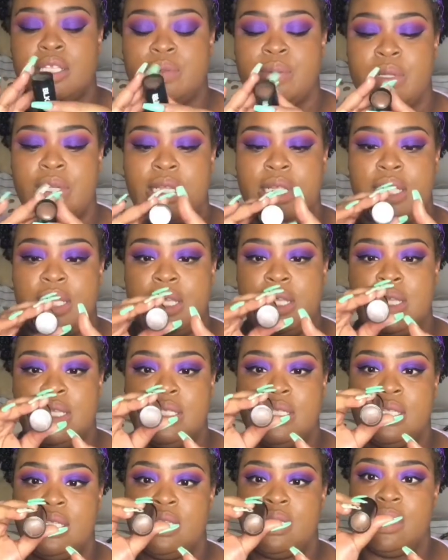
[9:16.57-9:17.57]
black Opal
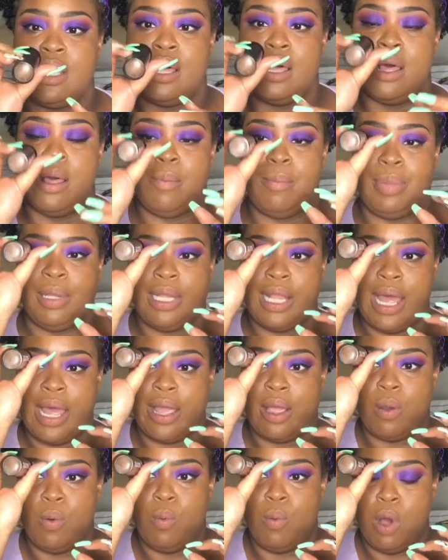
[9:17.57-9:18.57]
foundation is really
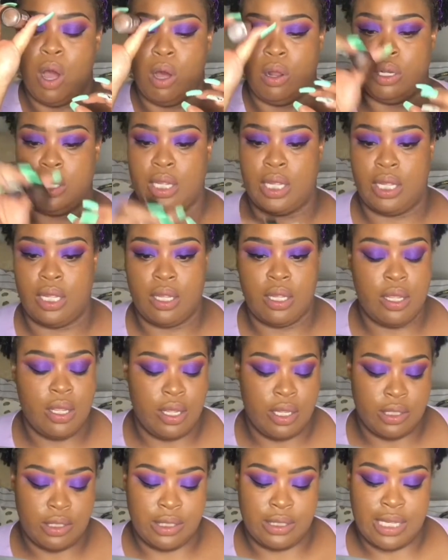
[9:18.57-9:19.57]
great. Now
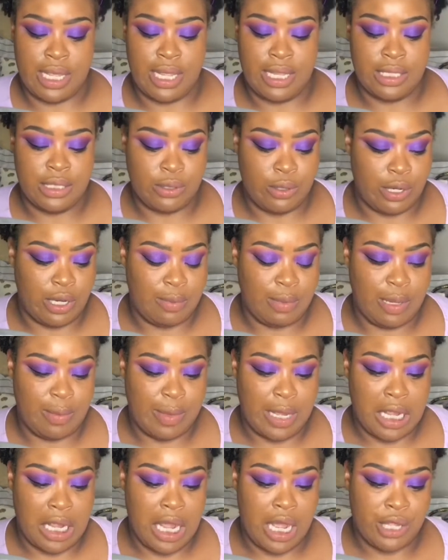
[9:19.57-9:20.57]
I'm going
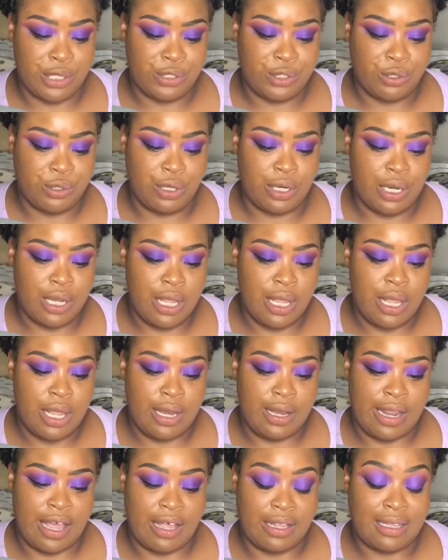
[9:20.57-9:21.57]
in with
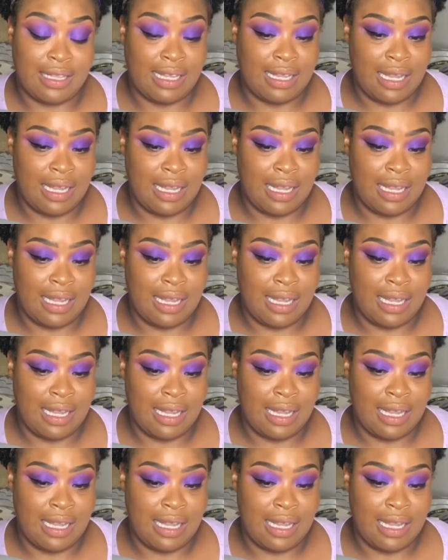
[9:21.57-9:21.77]
the